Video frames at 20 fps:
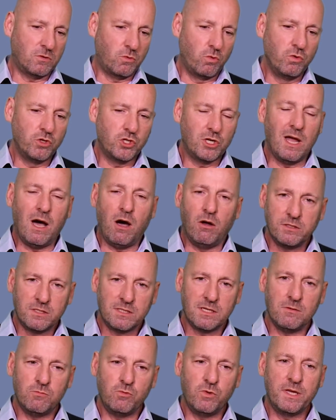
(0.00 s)
crucial
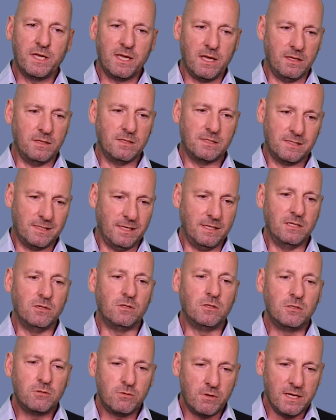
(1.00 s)
outcome we can say
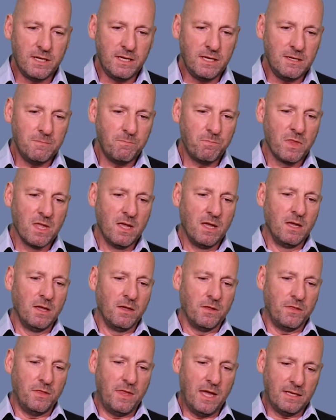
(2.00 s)
already,
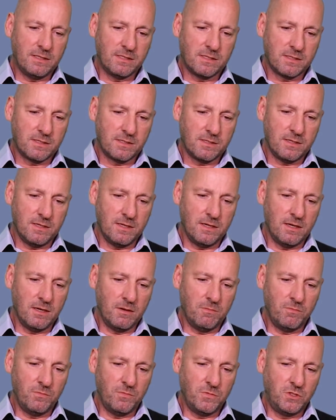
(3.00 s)
that
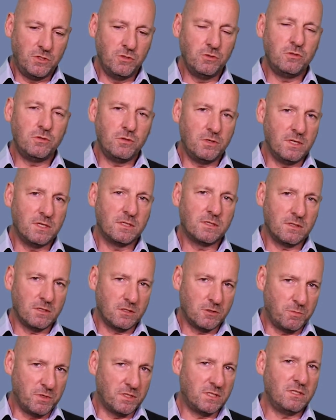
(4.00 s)
due to this
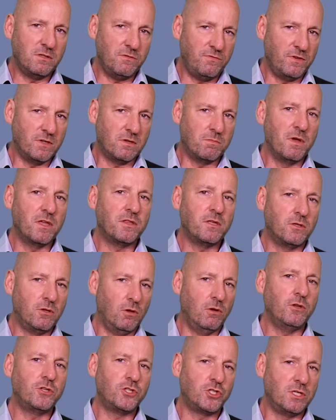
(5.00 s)
specific
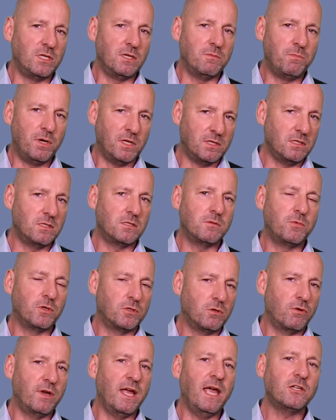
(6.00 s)
methodology,
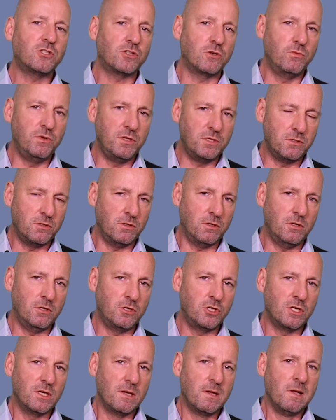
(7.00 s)
participatory action
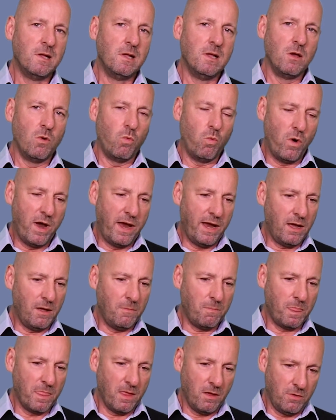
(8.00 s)
research,
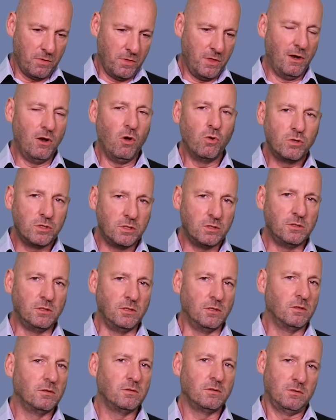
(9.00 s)
where the
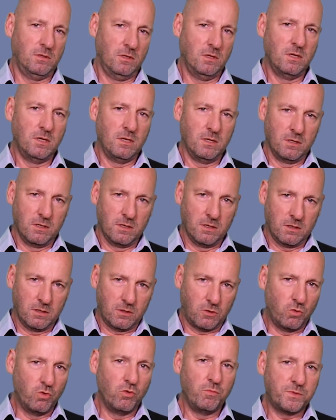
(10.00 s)
local
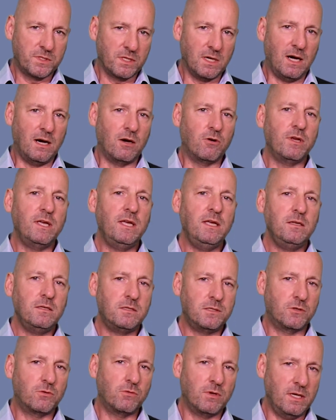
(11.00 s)
groups are
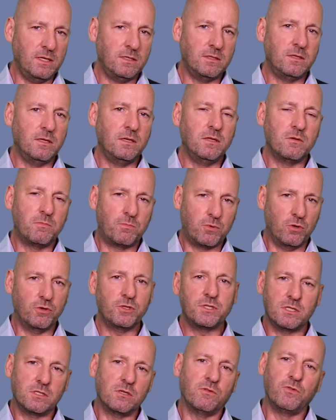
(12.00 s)
integrated in the
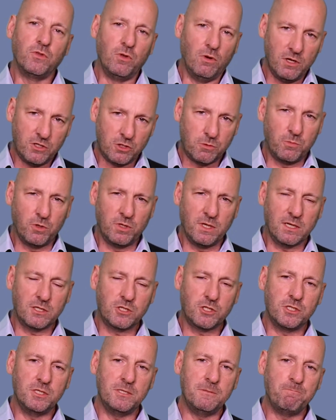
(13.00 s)
process of knowledge
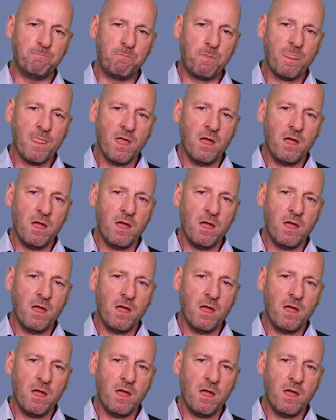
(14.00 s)
production,